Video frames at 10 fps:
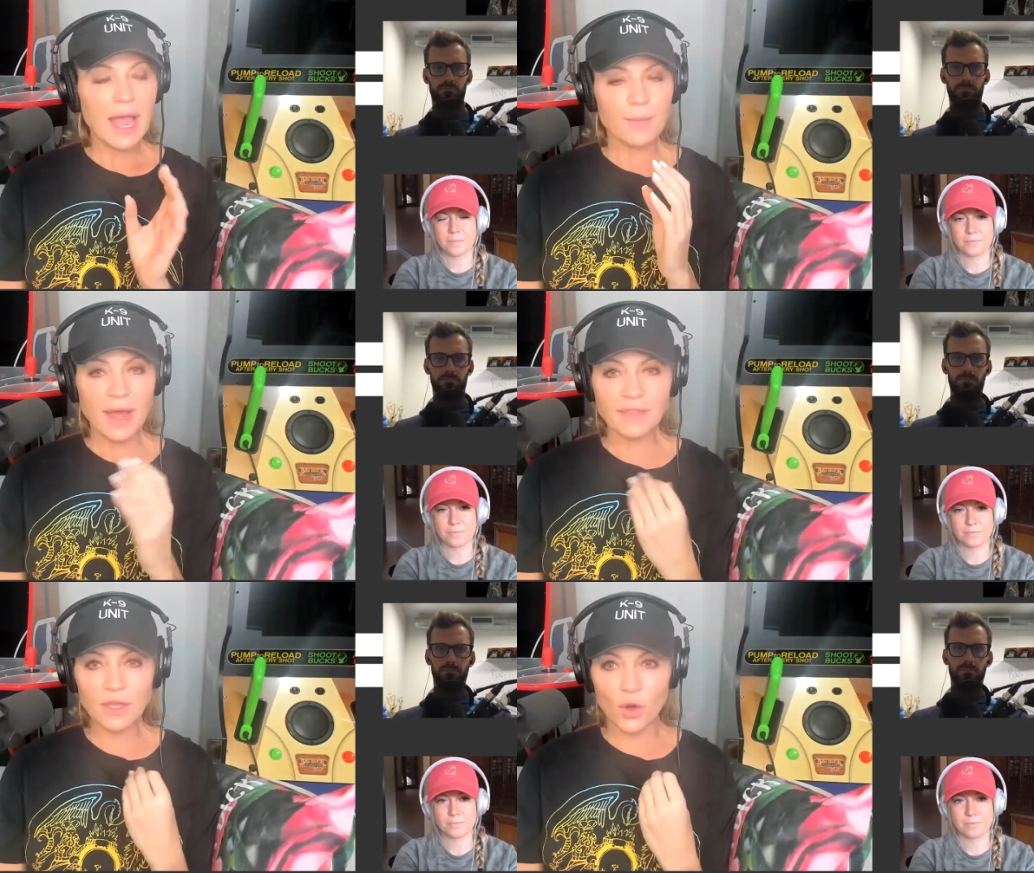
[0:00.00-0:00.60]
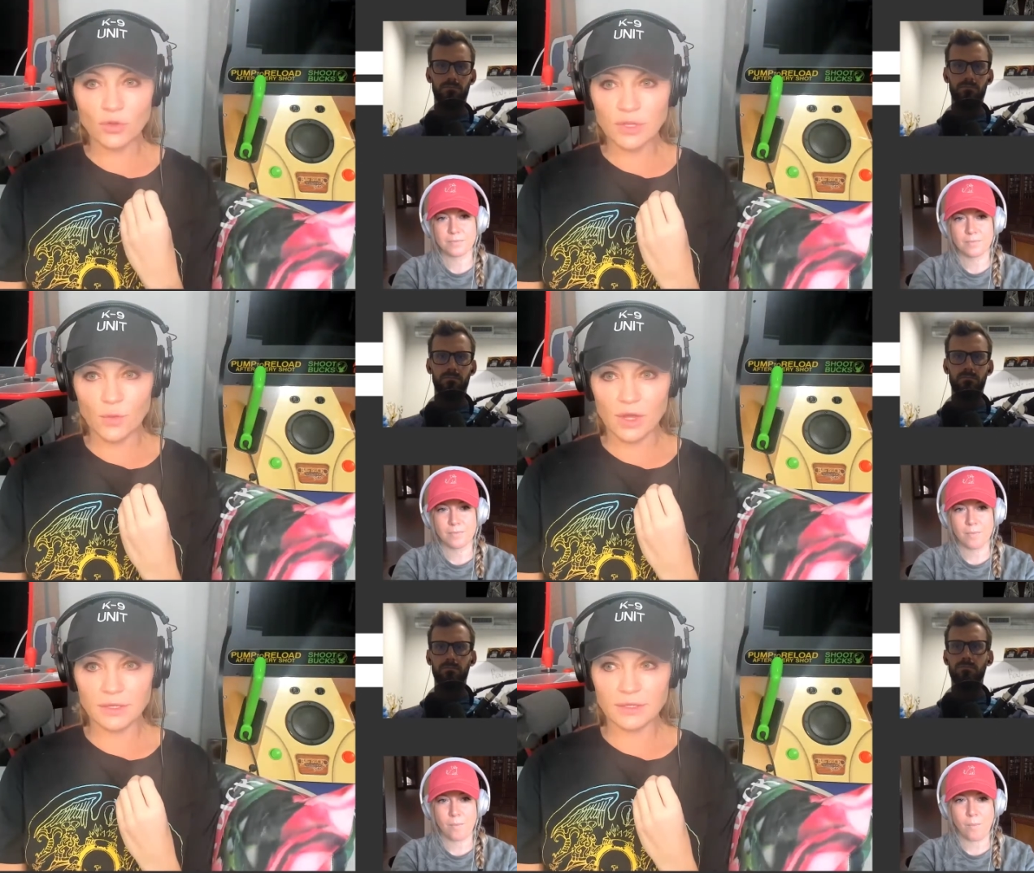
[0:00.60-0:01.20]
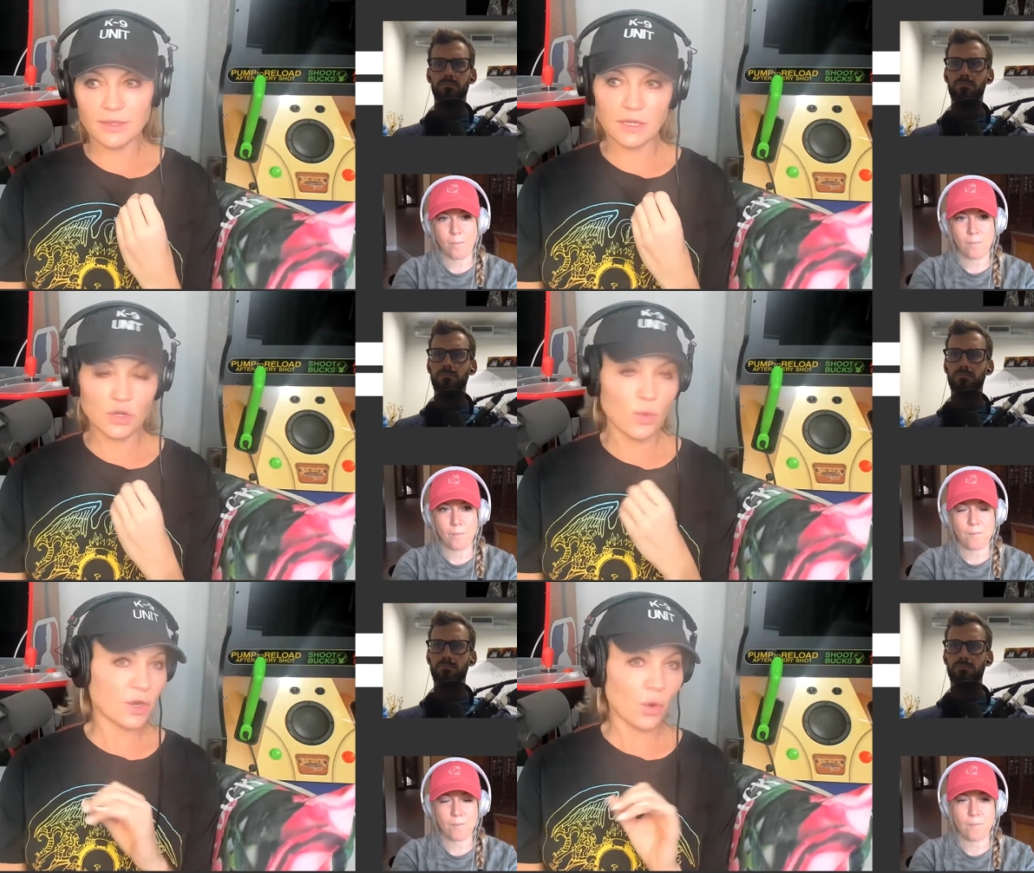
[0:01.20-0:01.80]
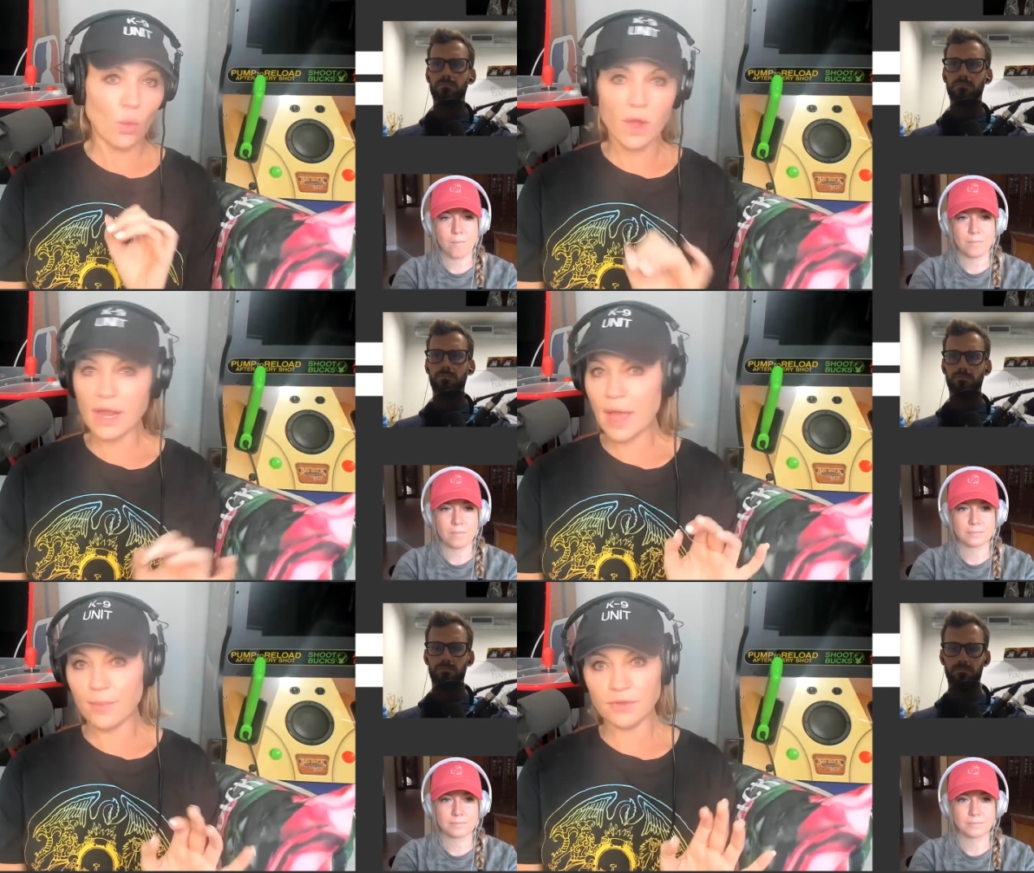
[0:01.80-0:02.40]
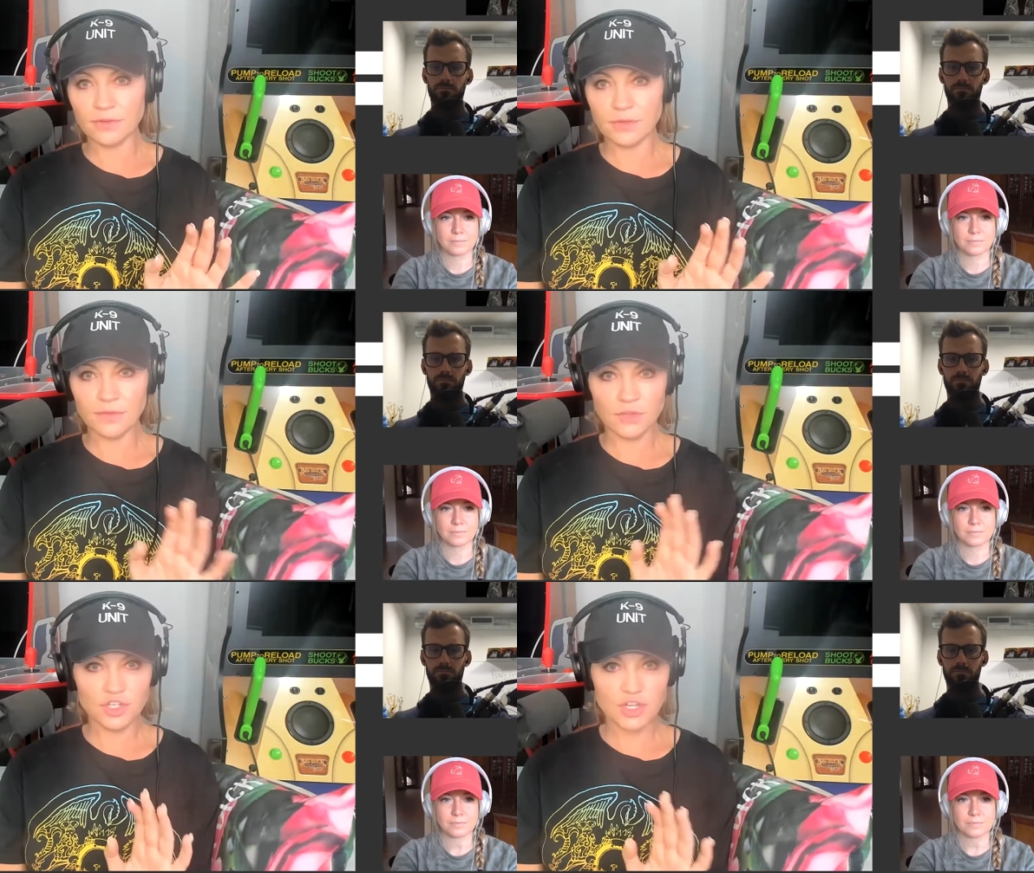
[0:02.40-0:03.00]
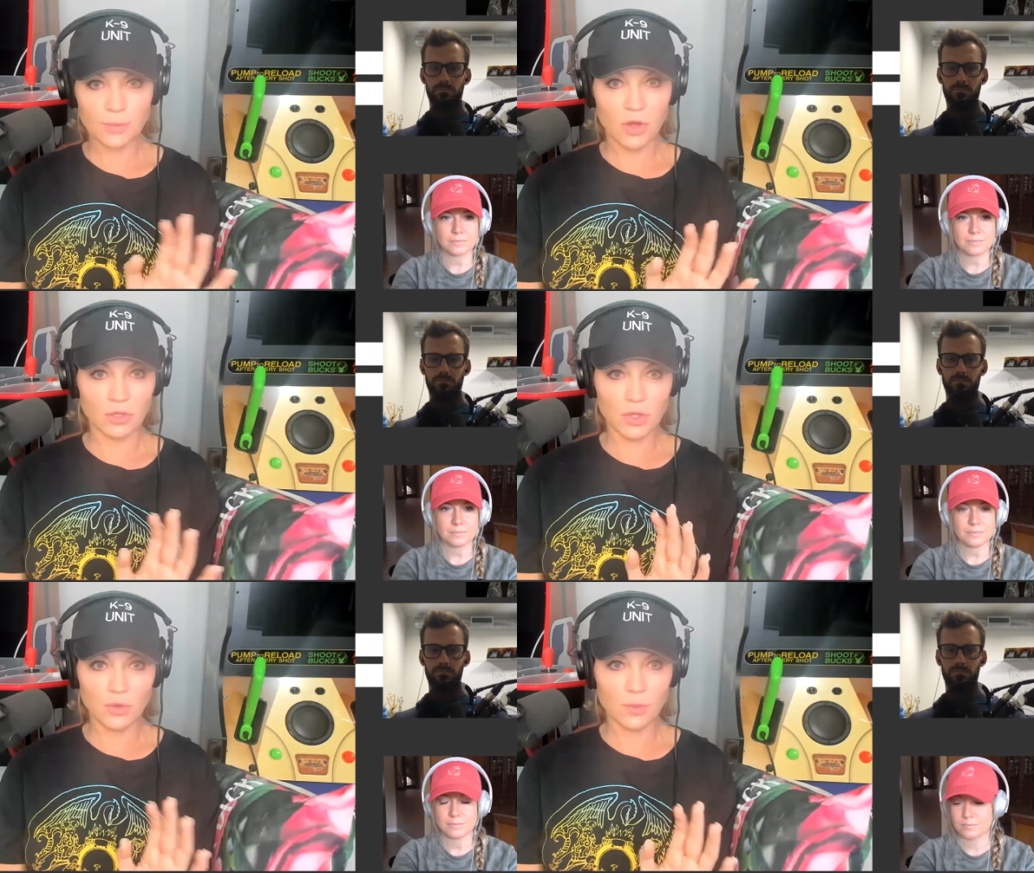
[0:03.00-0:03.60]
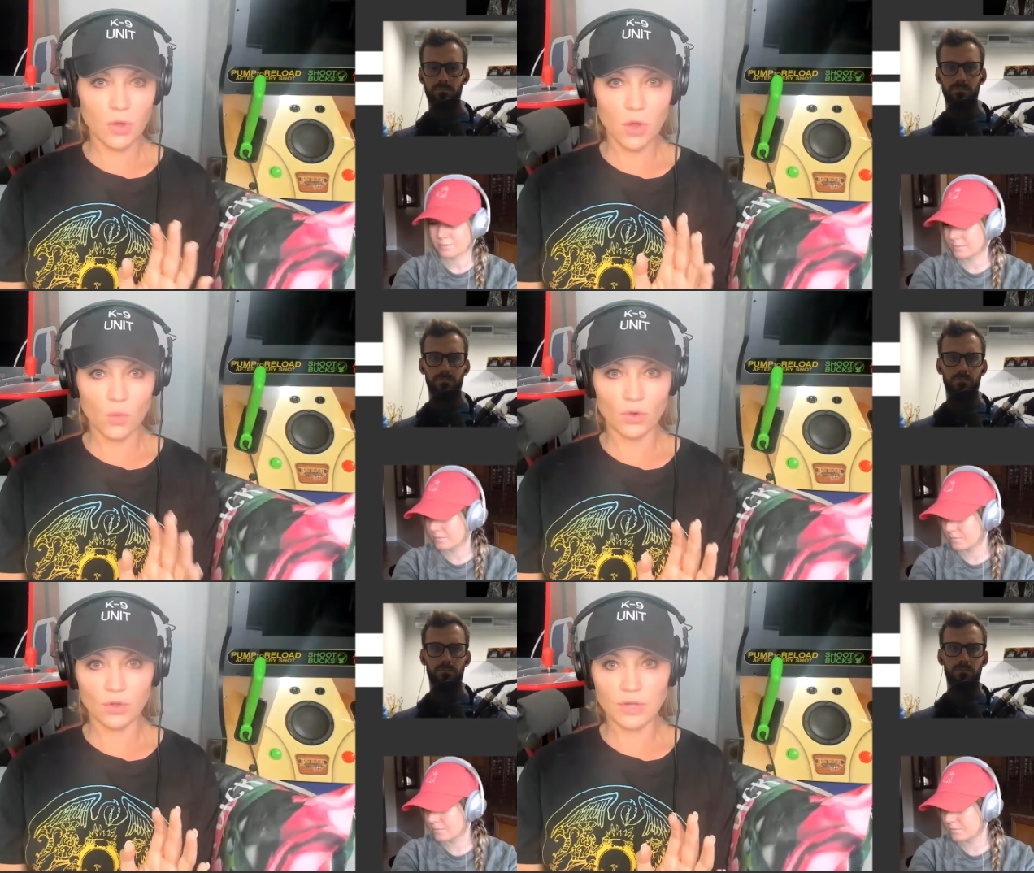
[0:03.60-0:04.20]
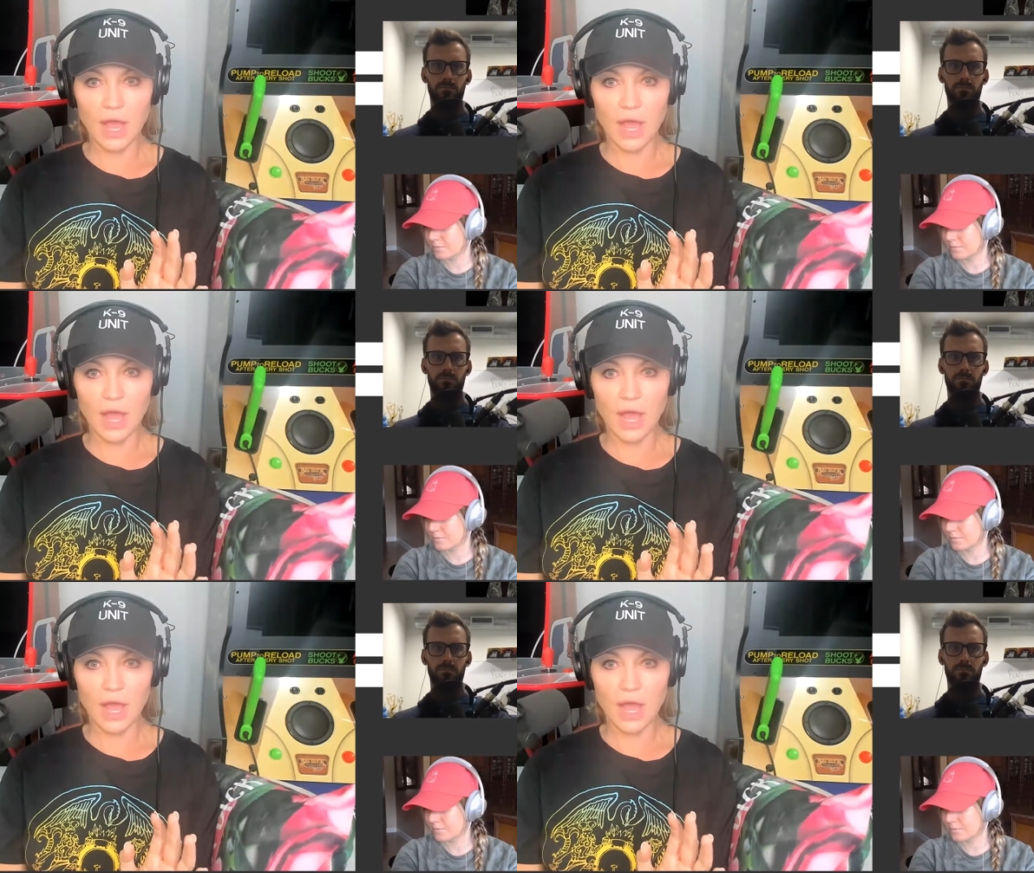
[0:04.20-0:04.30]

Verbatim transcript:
Speaker 1: am I the only one that no matter what happens in the Jake Paul, Logan Paul world,